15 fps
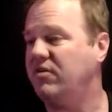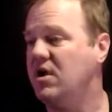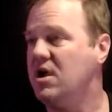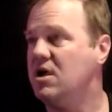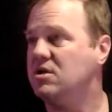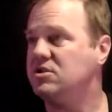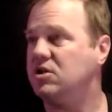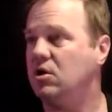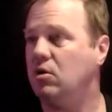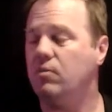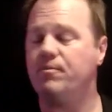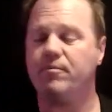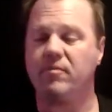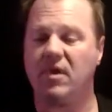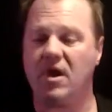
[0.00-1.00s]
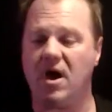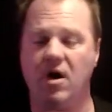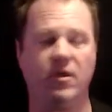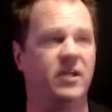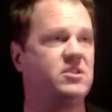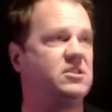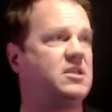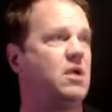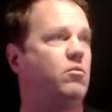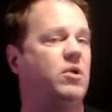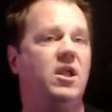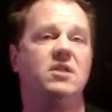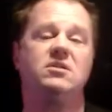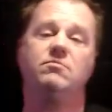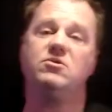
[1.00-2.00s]
So let's say we need
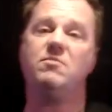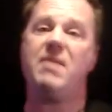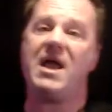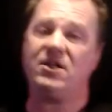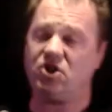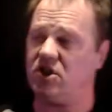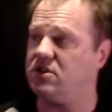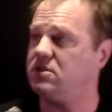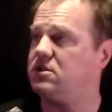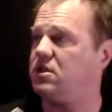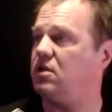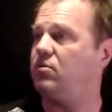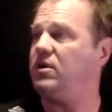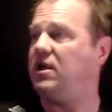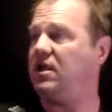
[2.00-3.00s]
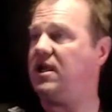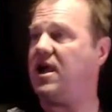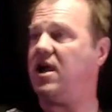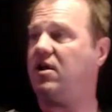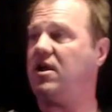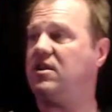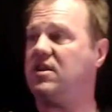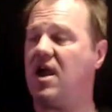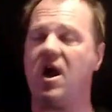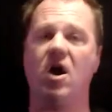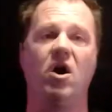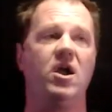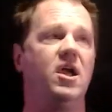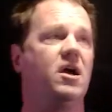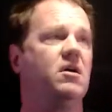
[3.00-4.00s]
some dimensions so that we can calculate the
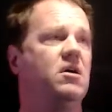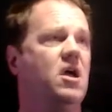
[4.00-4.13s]
area.